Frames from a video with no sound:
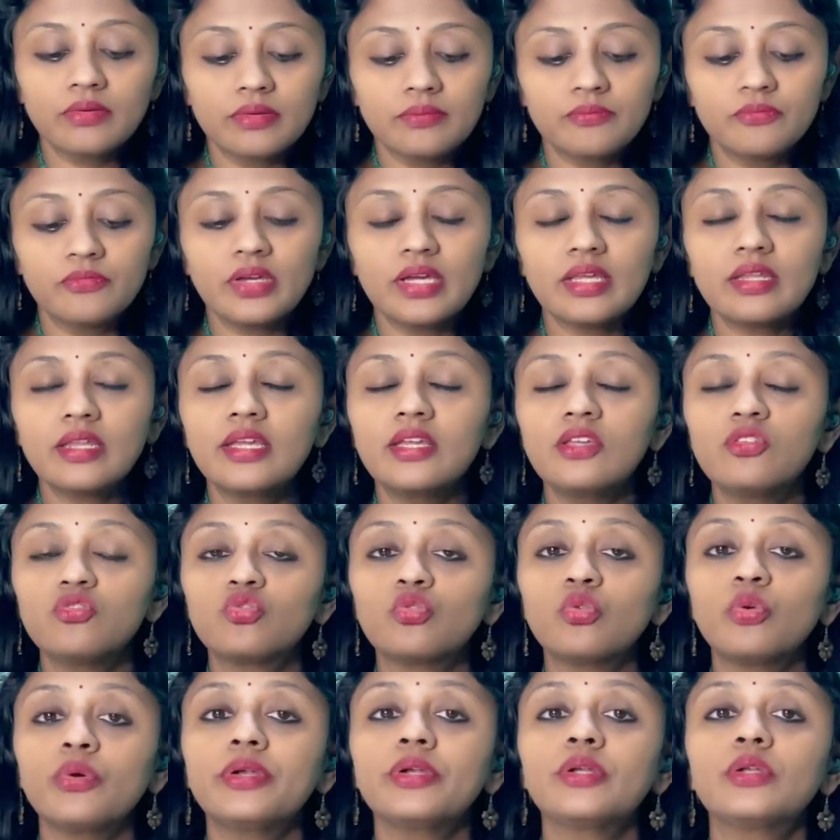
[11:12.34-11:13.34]
where he's
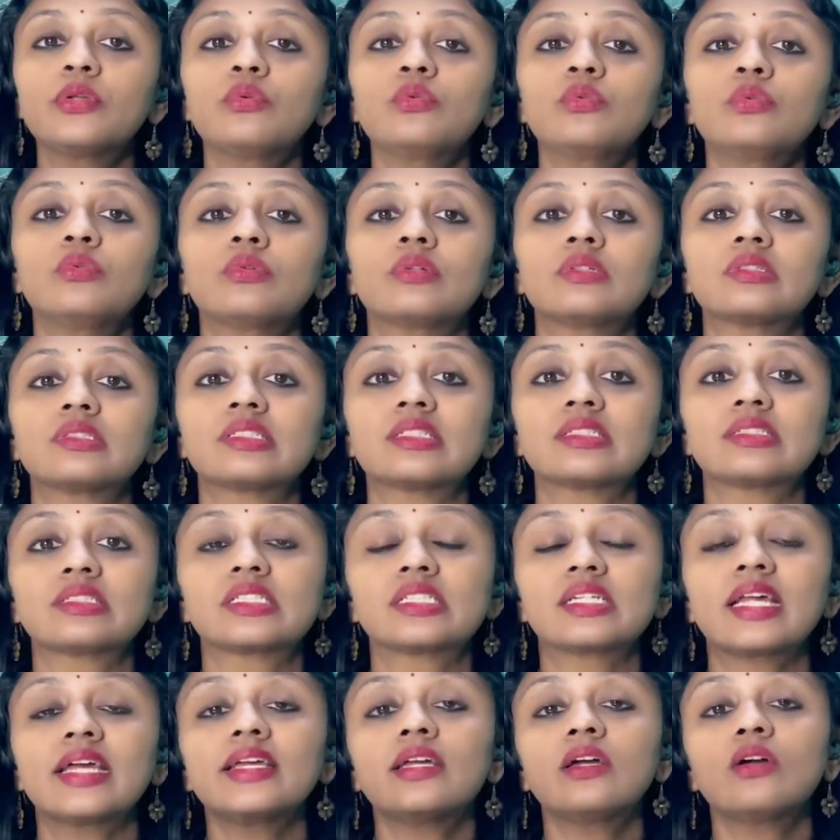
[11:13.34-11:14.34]
going to
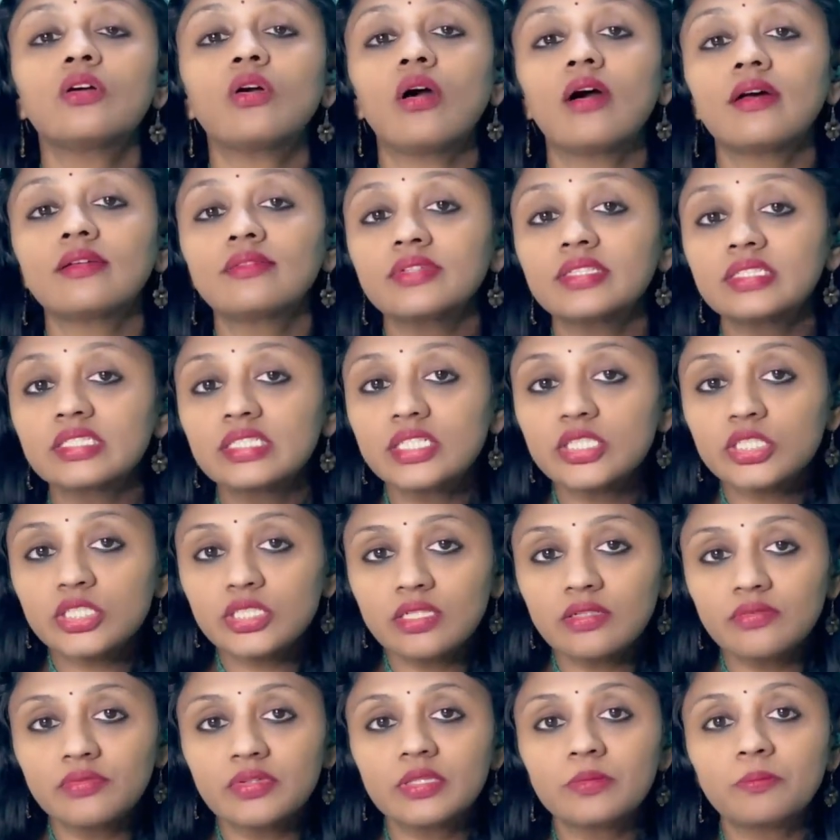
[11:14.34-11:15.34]
strike a
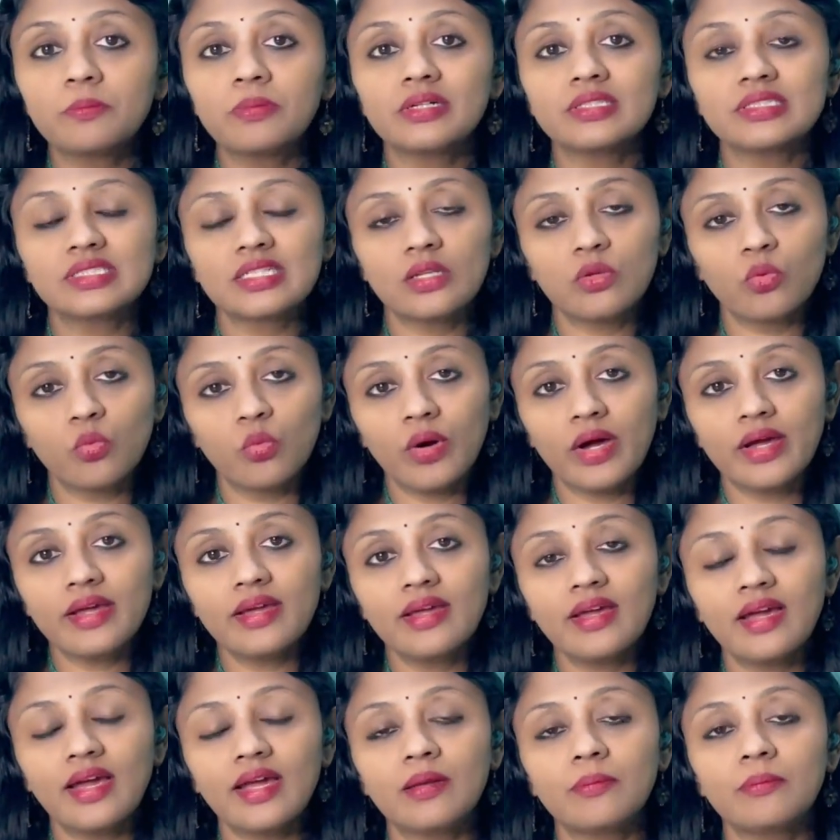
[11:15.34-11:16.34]
conversation with person Y
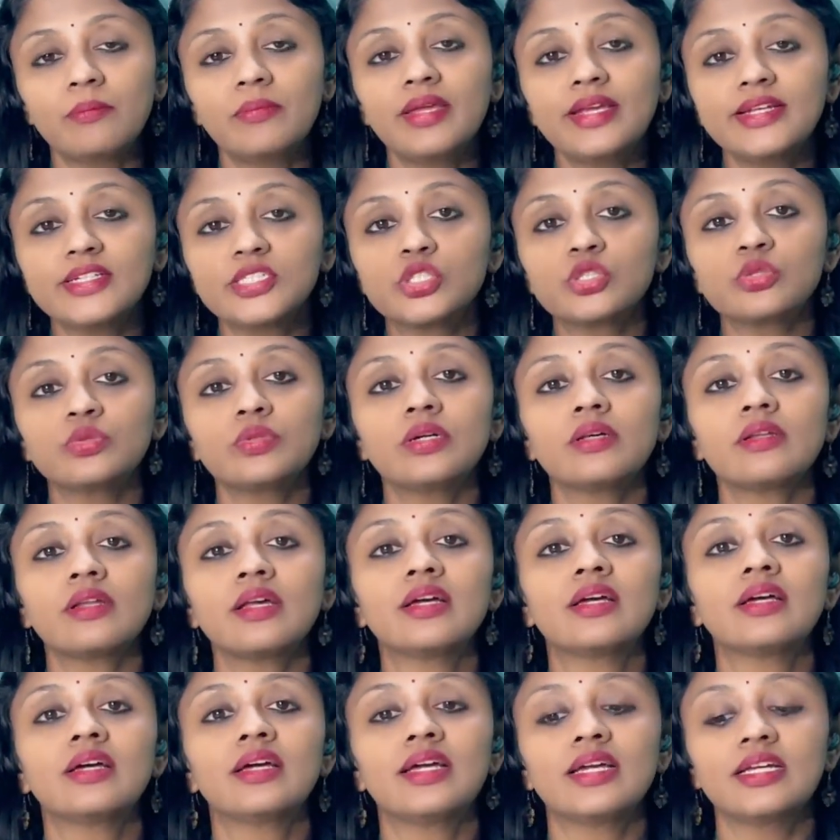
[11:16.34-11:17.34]
and make sure
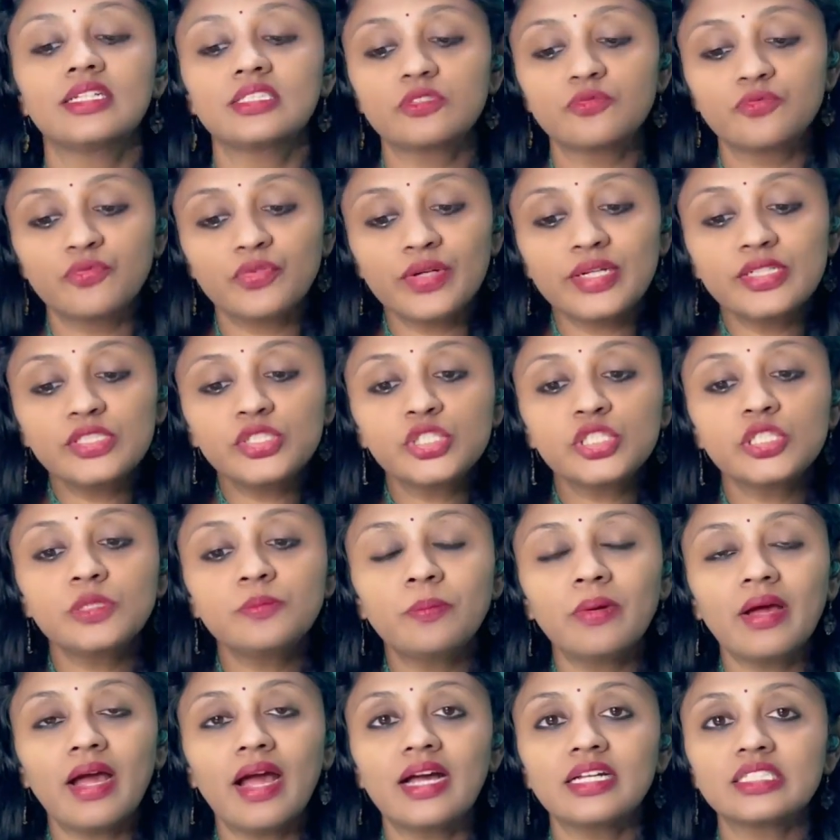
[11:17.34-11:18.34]
his
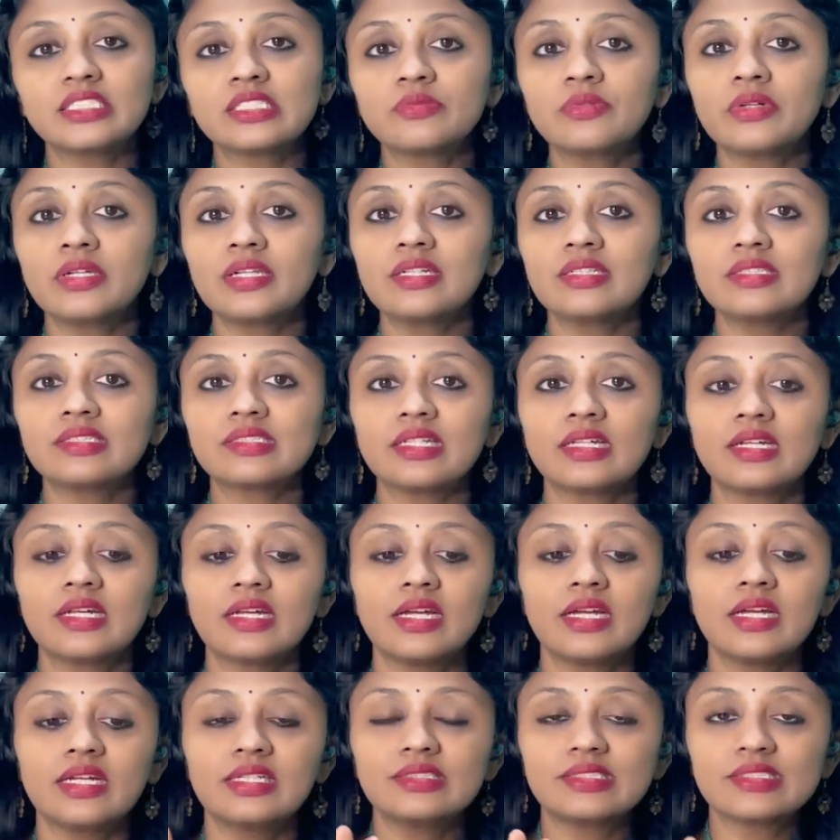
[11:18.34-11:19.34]
friendship as well as
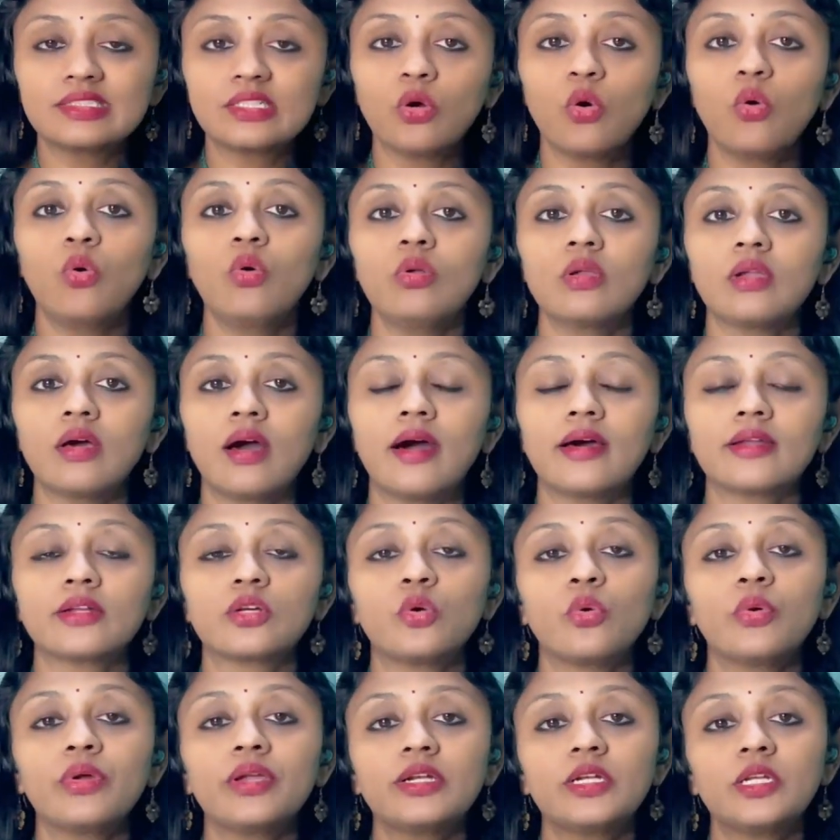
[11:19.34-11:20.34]
his goal are
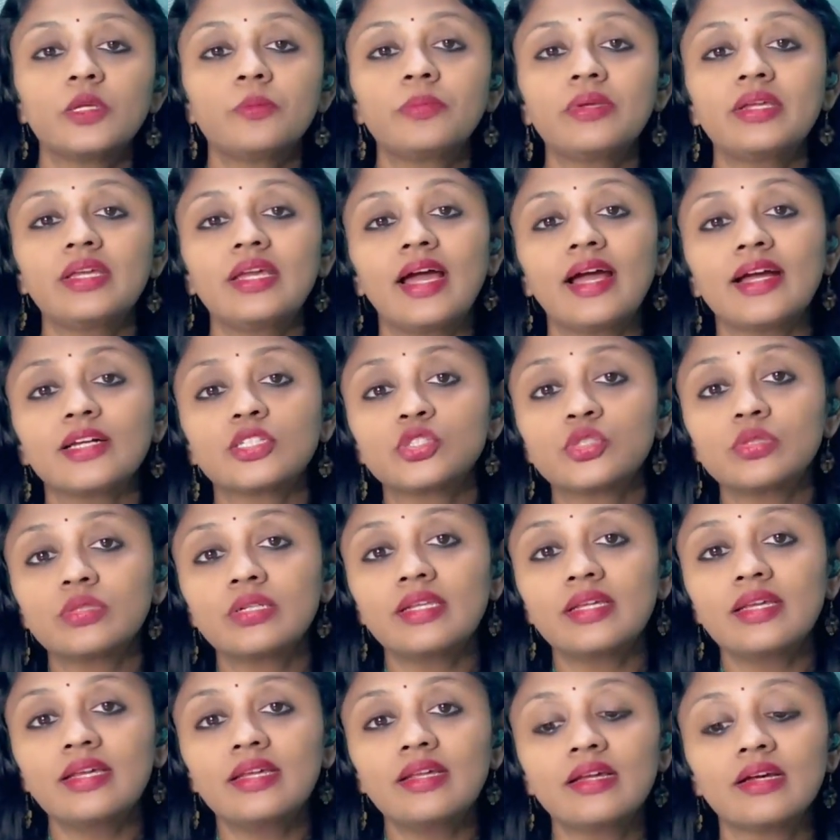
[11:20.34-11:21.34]
going to be
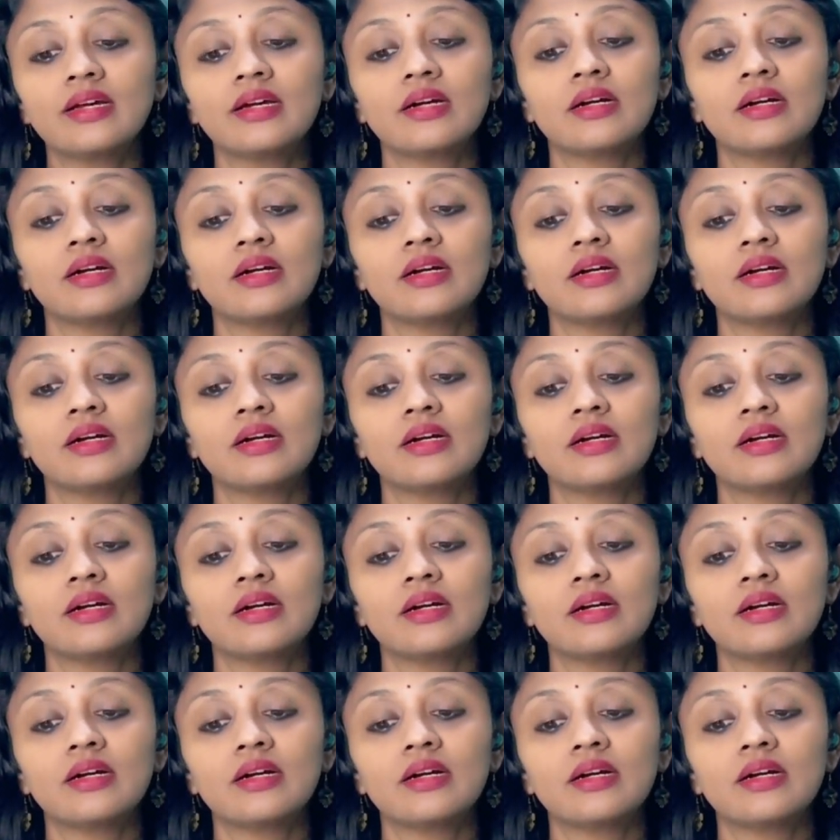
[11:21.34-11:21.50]
actually